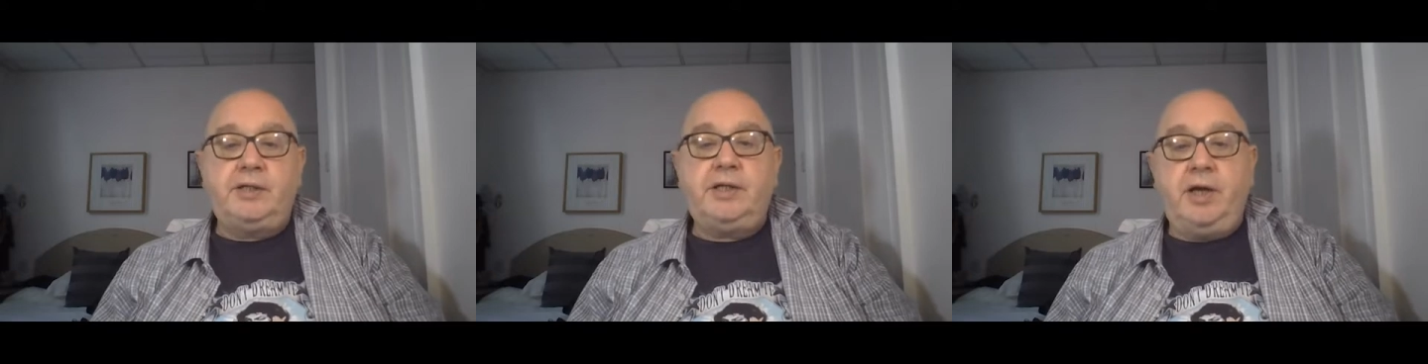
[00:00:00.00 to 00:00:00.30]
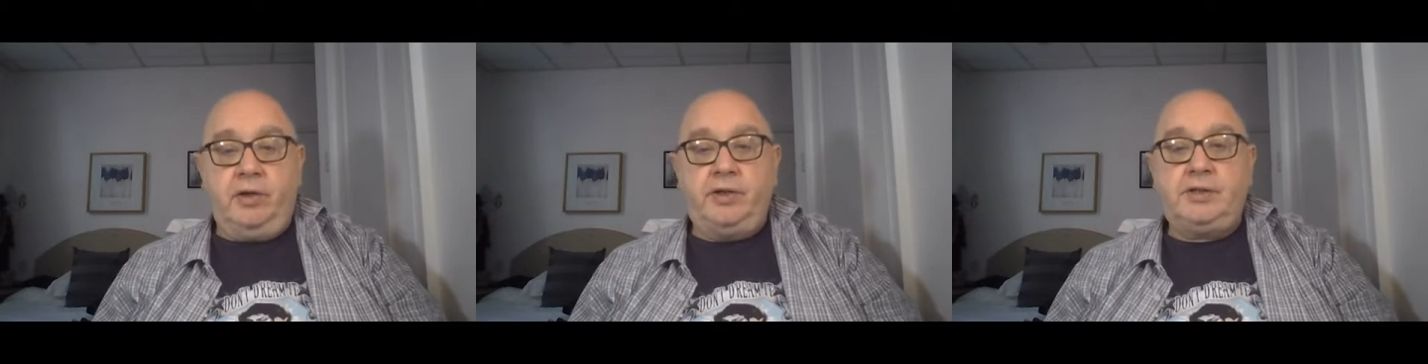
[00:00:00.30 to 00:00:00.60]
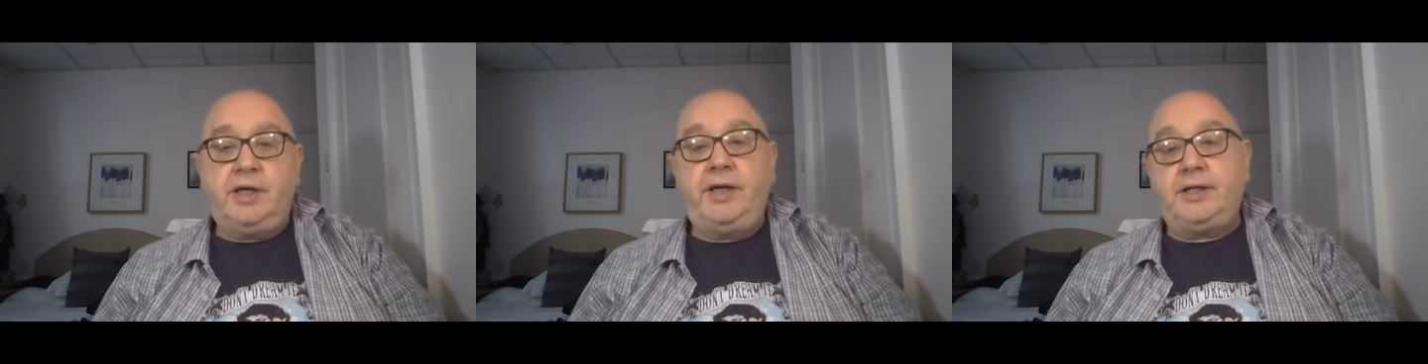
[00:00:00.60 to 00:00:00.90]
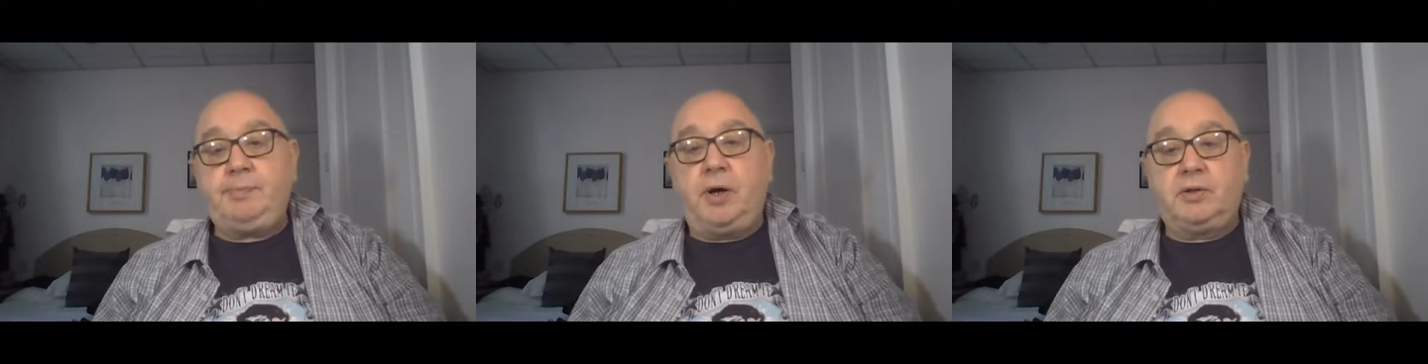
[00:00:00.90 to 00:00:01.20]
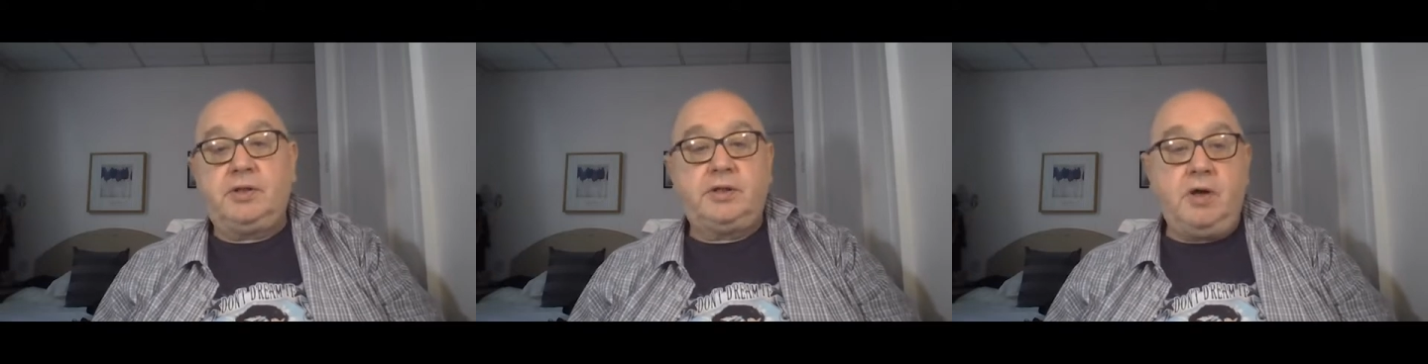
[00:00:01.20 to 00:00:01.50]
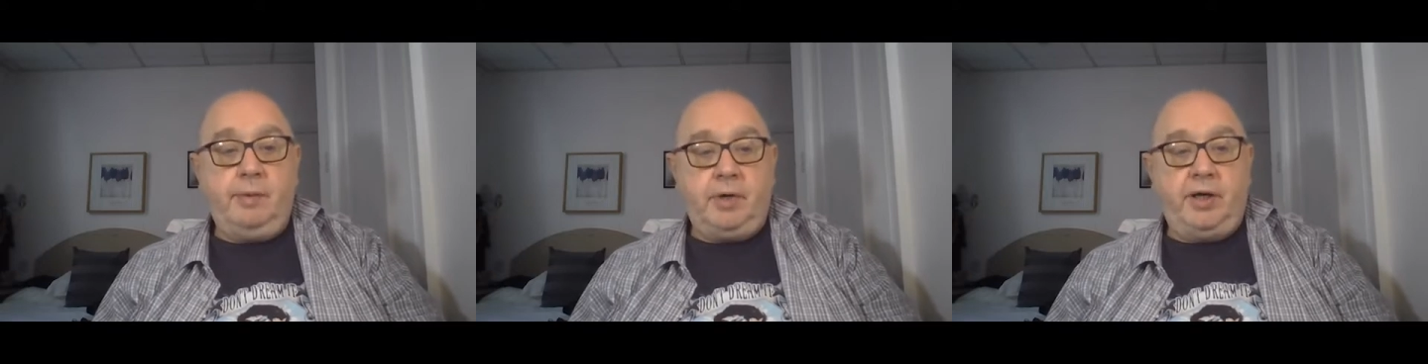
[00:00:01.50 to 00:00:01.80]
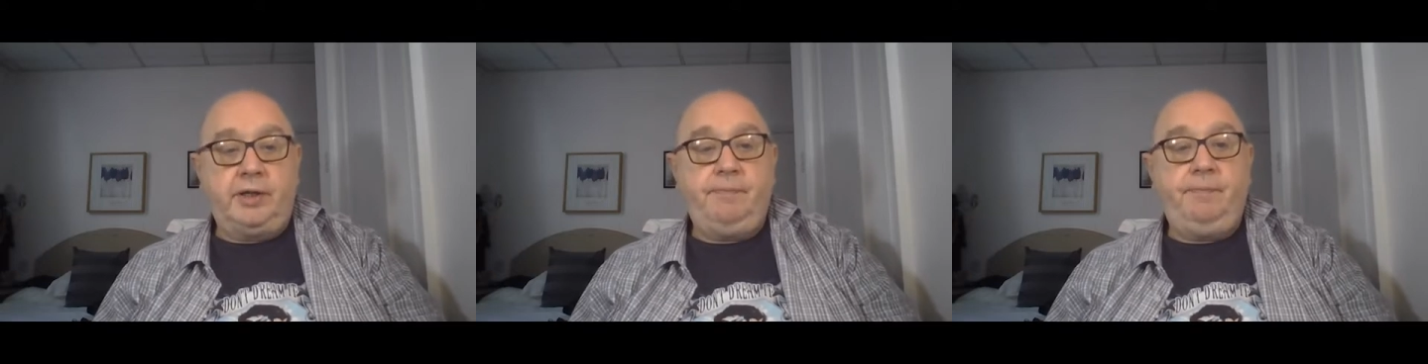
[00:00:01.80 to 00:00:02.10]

to the others in its part of the timeline.